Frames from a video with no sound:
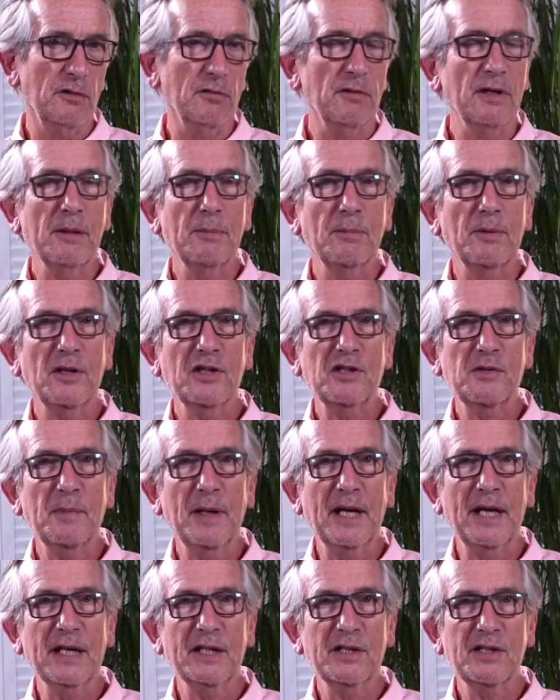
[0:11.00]
career
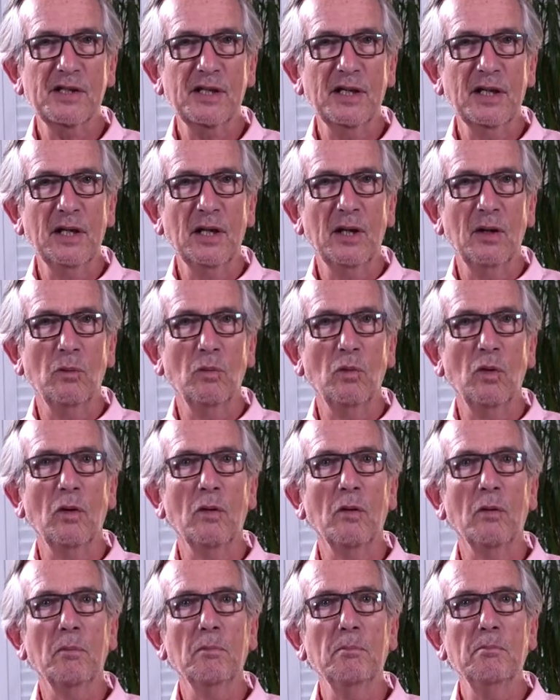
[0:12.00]
prospects,
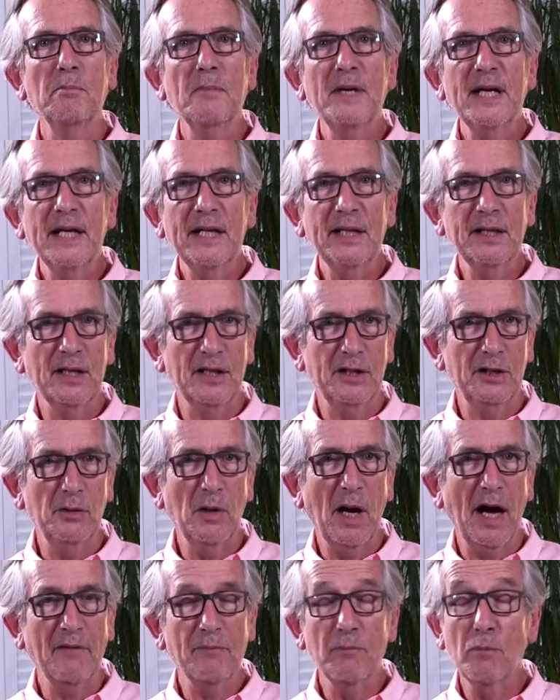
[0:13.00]
will mean that
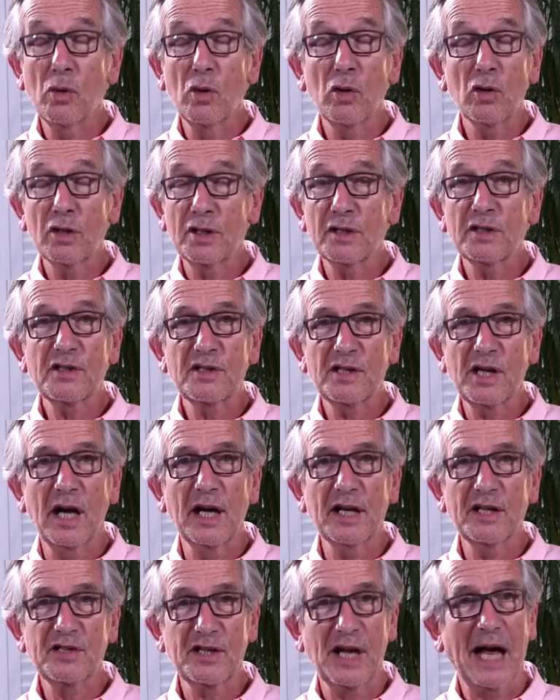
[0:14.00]
you have more
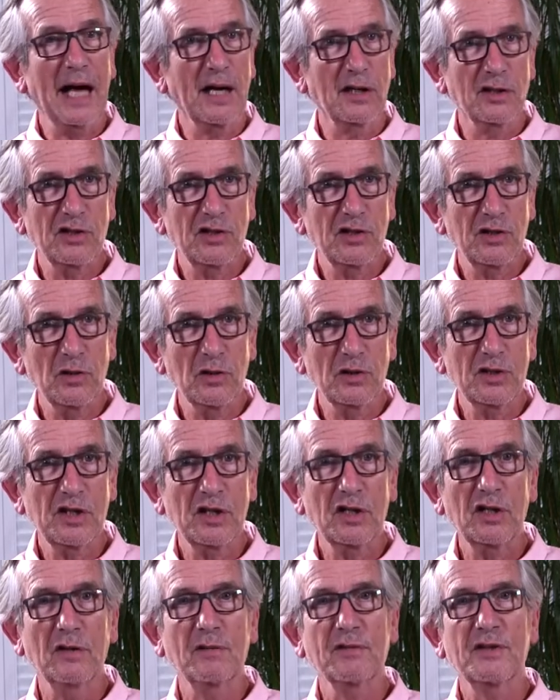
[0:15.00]
concise and
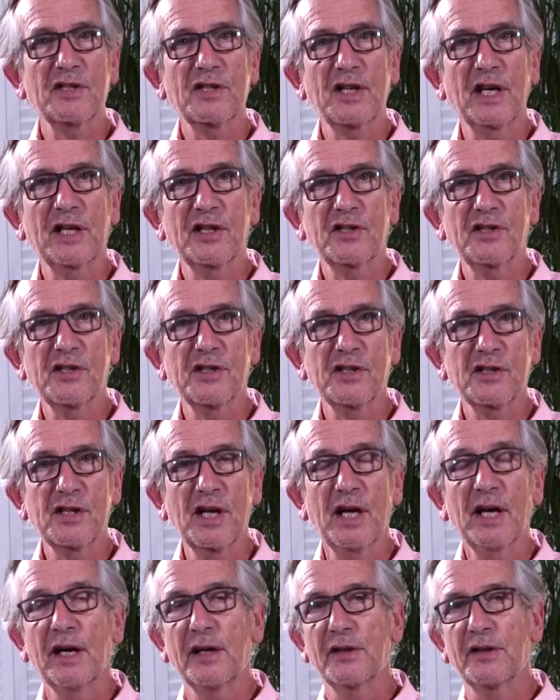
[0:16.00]
shorter conversations,
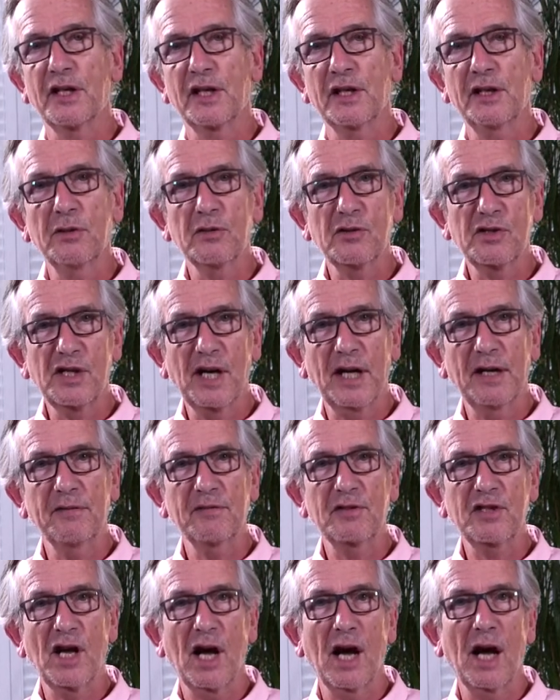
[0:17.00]
that you
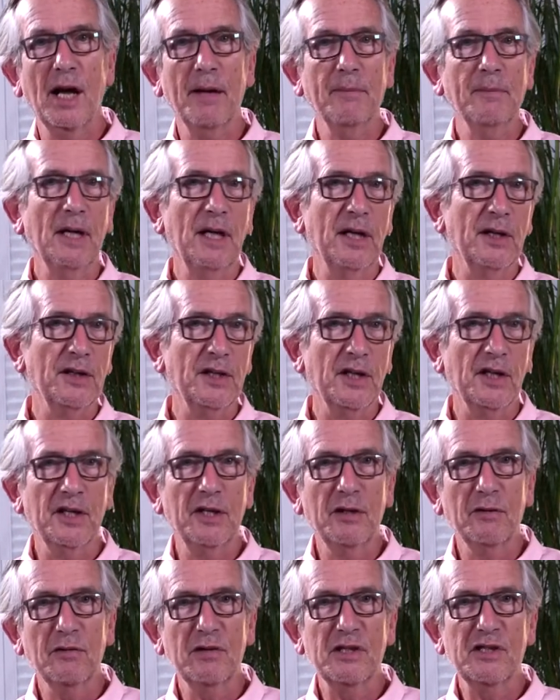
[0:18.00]
save time, that
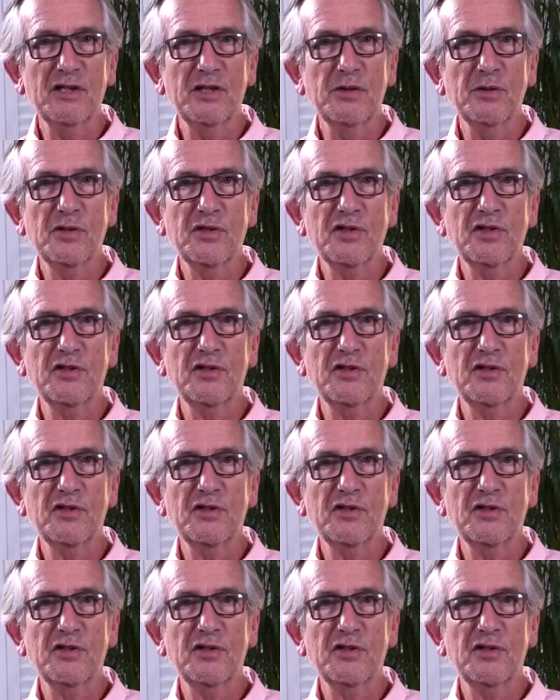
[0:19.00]
you reduce